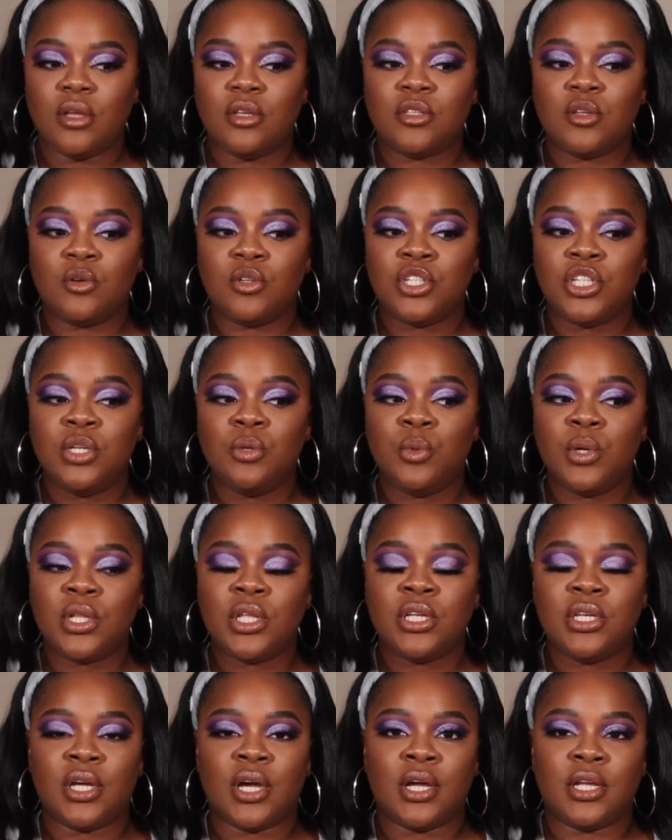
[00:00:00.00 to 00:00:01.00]
So she
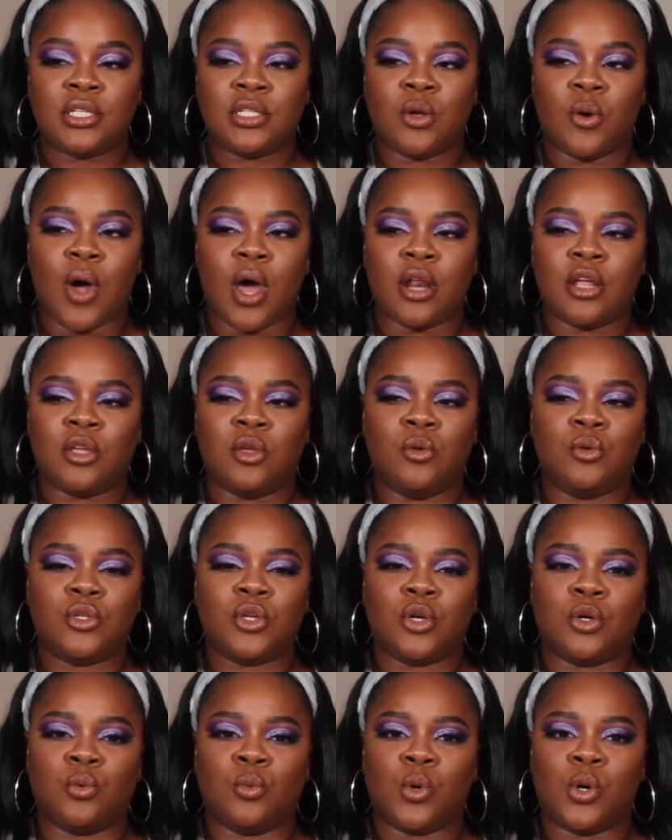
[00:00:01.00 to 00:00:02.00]
really does know how to use
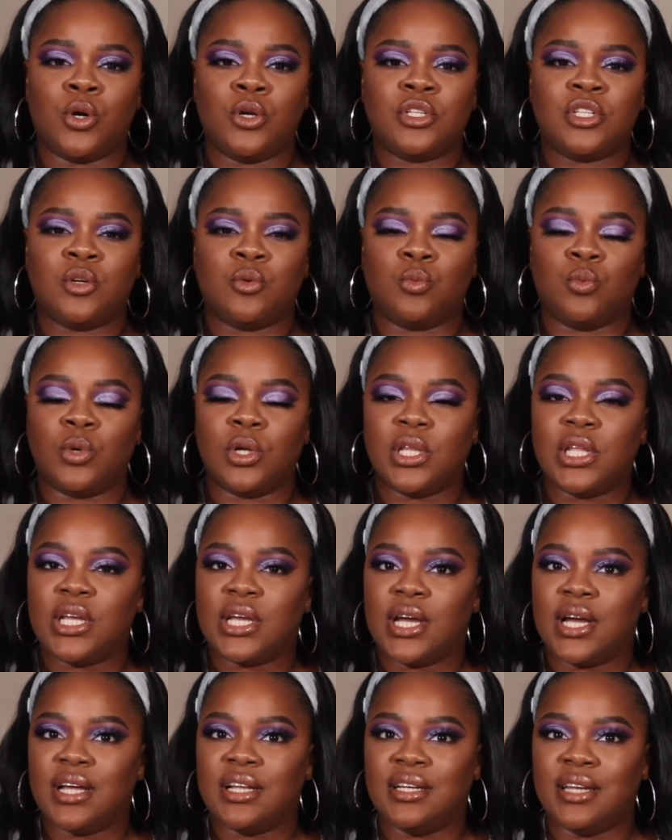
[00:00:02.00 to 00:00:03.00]
her words and really
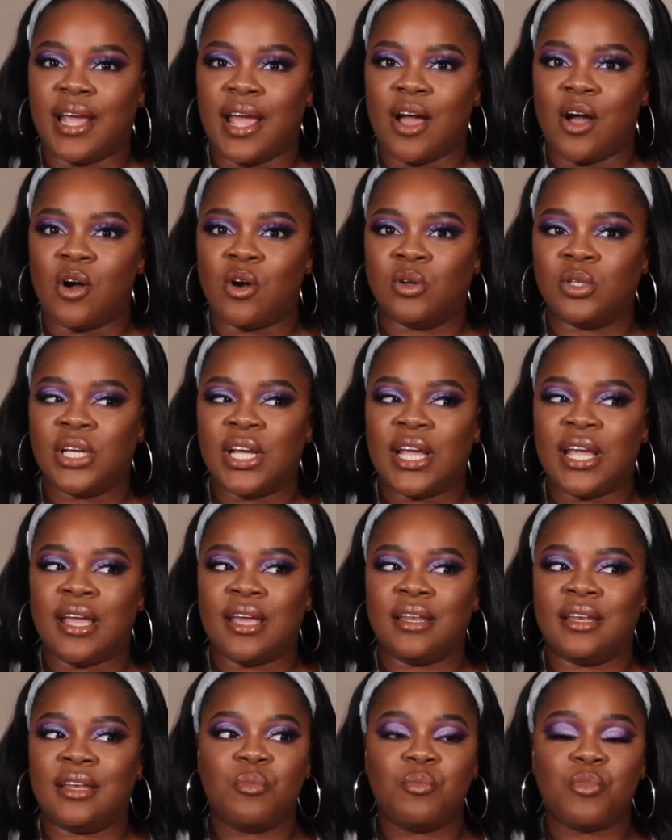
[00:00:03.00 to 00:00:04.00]
cut down
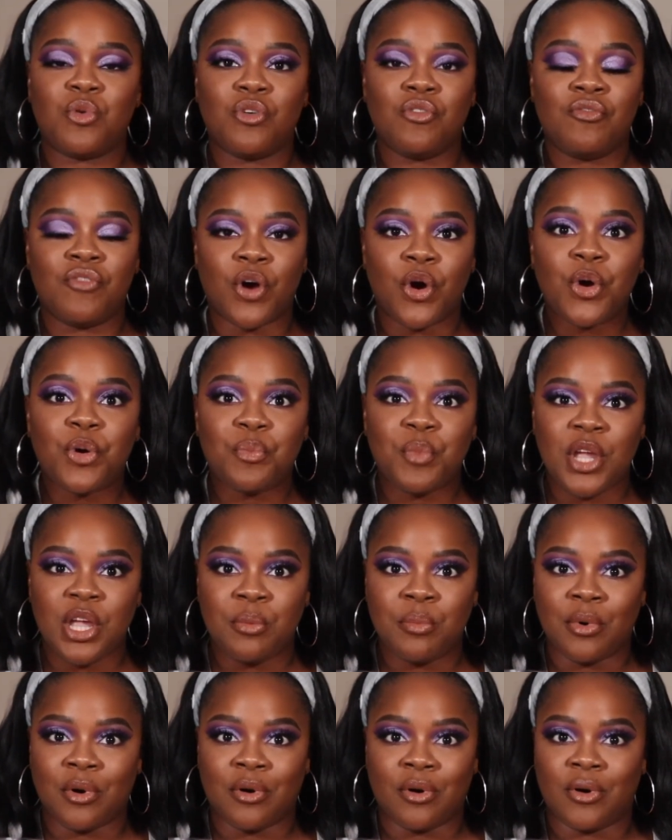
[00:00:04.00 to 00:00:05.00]
and provoke
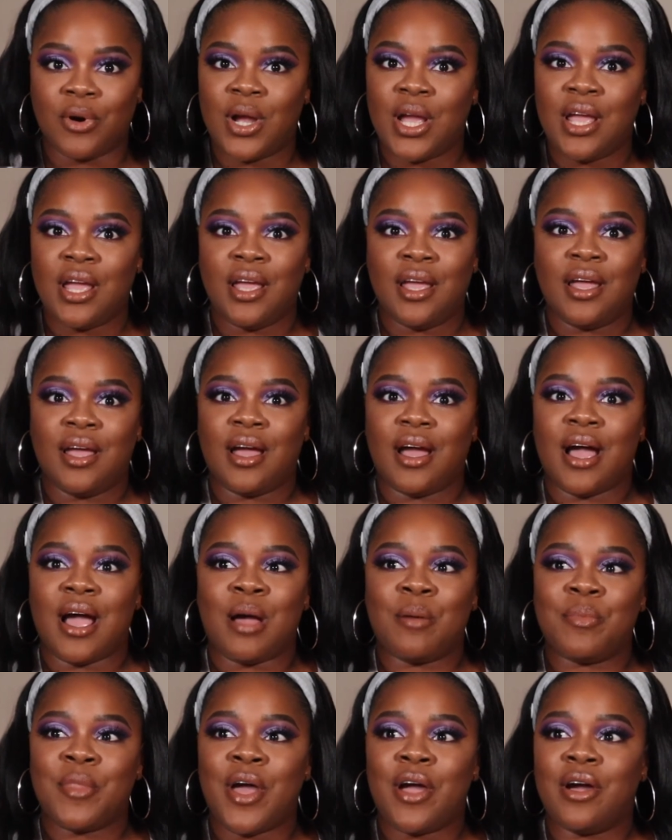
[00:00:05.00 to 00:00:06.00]
people.
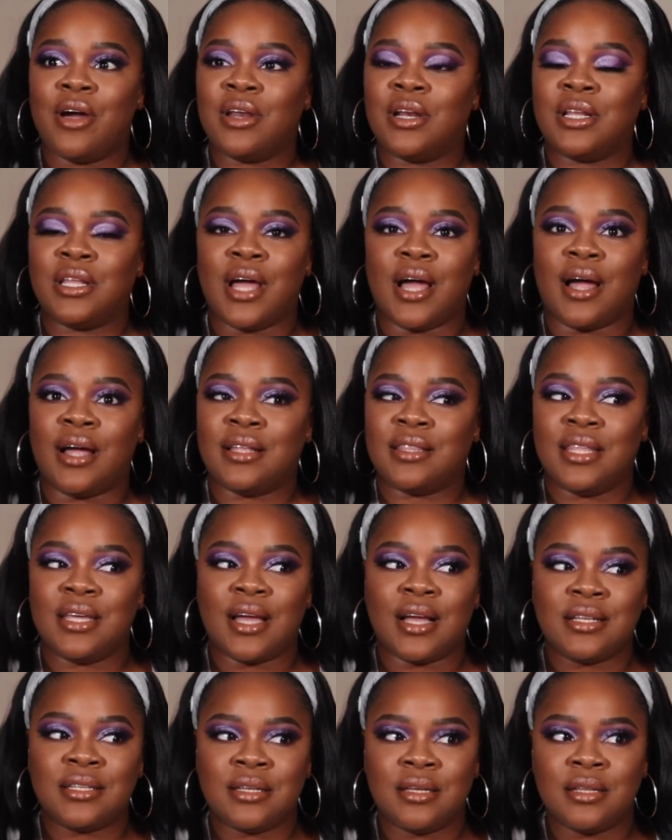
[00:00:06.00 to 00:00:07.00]
I'm not gonna lie, I think
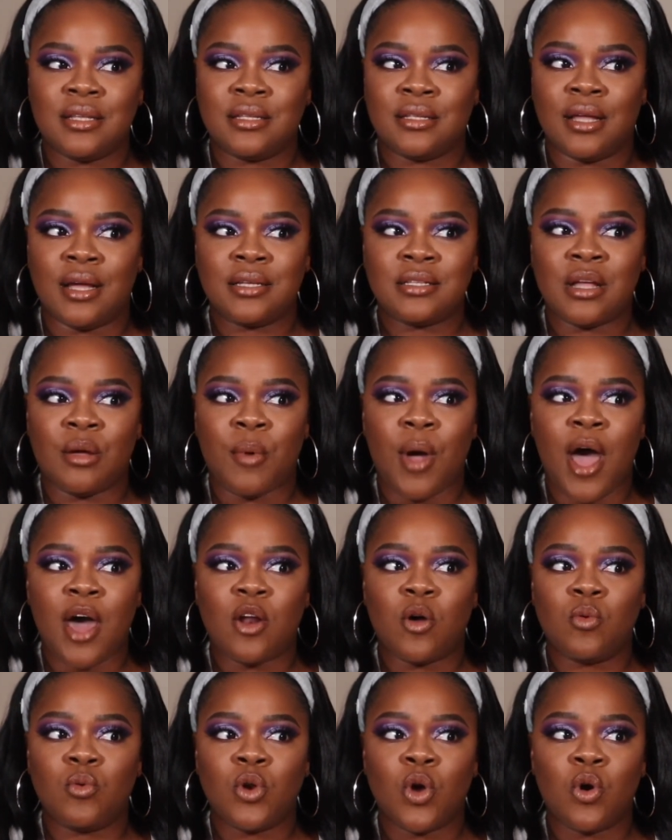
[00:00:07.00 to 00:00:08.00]
I said this last time, I
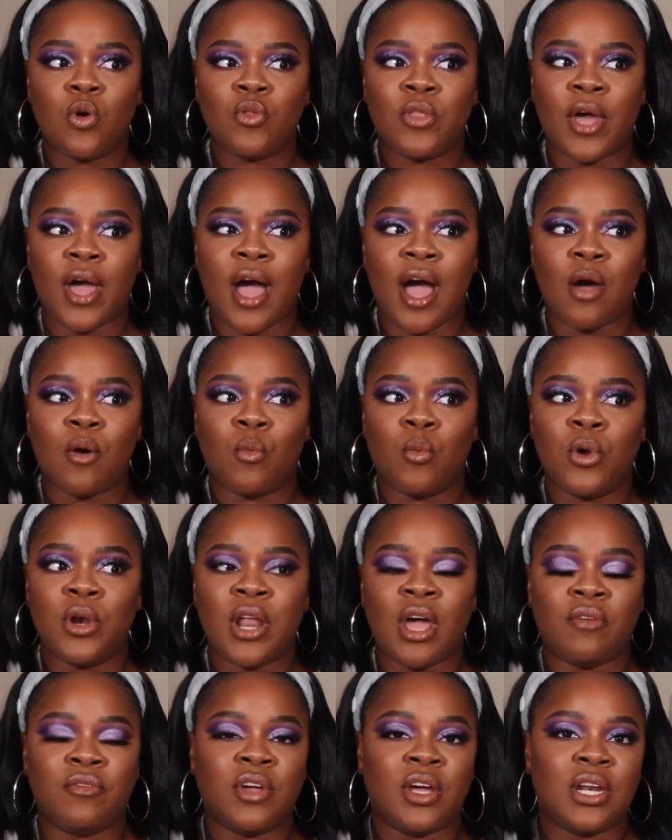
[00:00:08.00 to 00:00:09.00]
don't know that I wouldn't
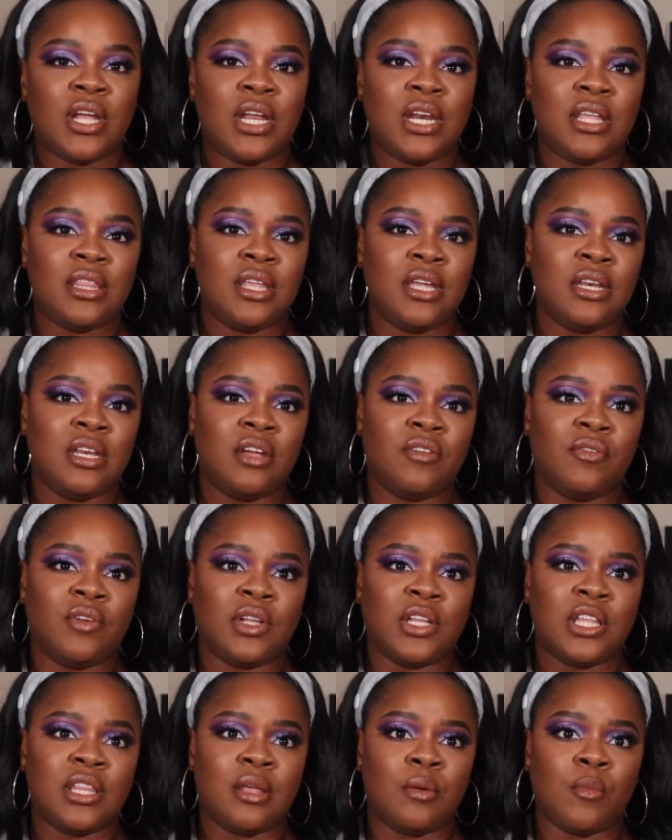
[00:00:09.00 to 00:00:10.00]
have done anything
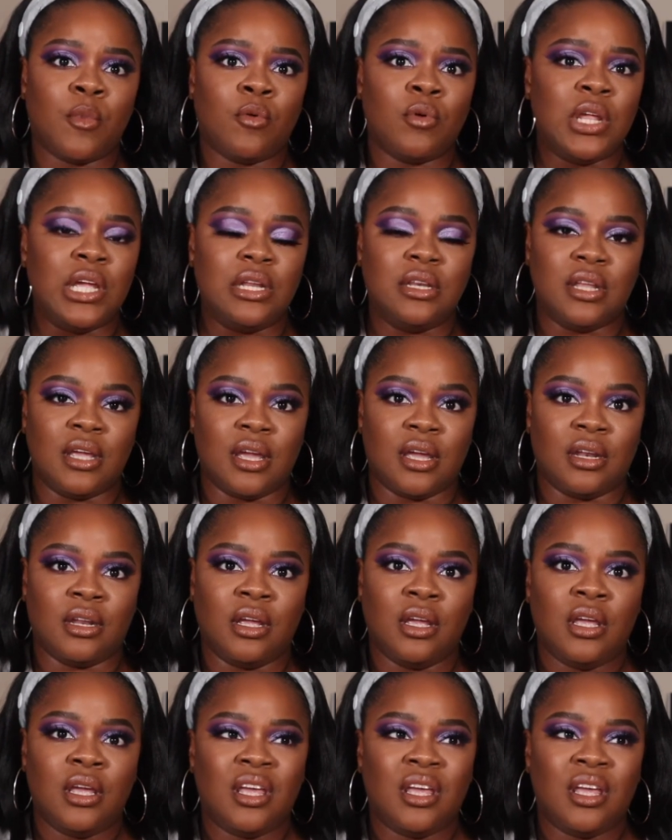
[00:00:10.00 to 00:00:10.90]
differently than Monique did.